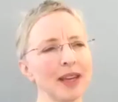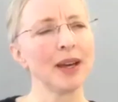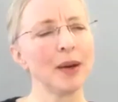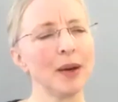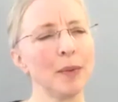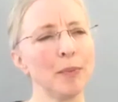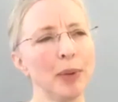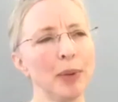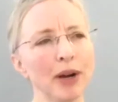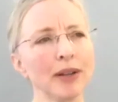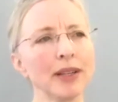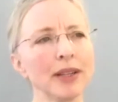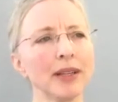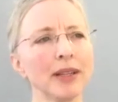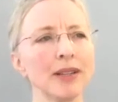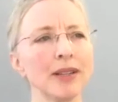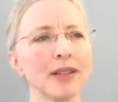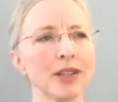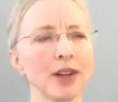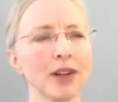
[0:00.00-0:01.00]
partly
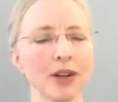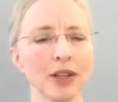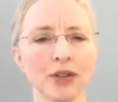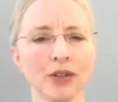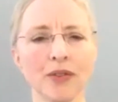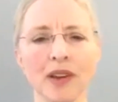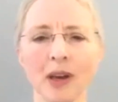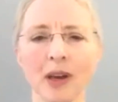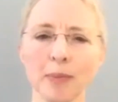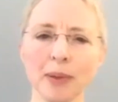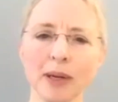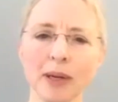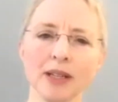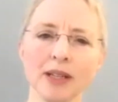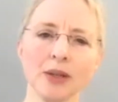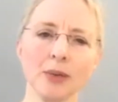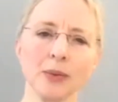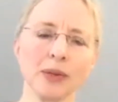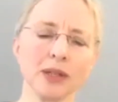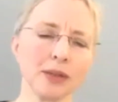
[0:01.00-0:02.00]
started doing it because
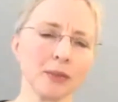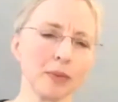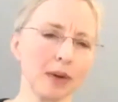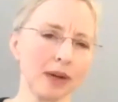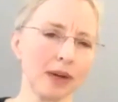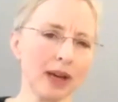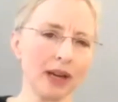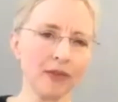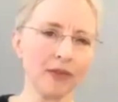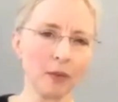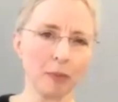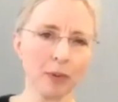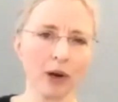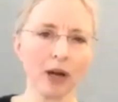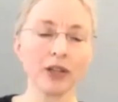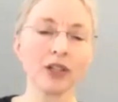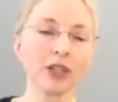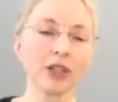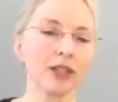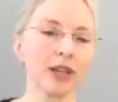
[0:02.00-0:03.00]
it was kind of a
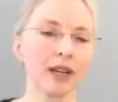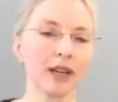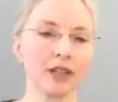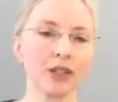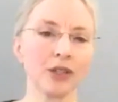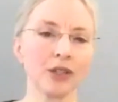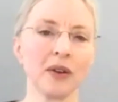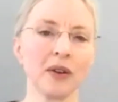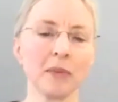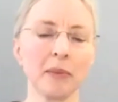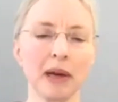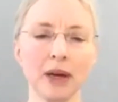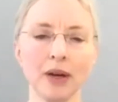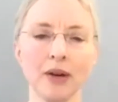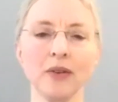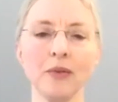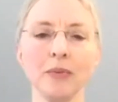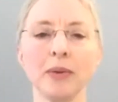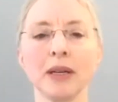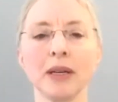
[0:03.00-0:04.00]
project I could do on my
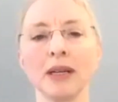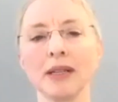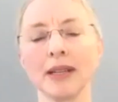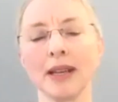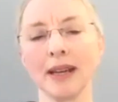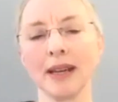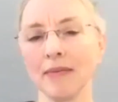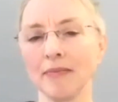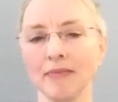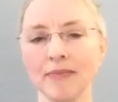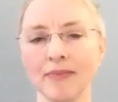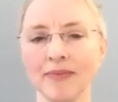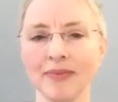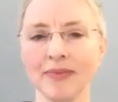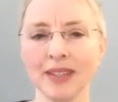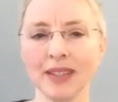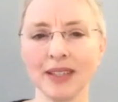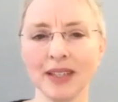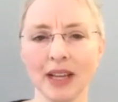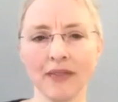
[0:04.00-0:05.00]
own because I
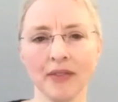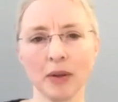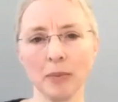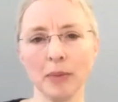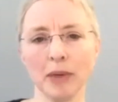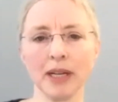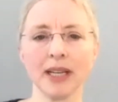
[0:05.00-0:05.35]
didn't have any money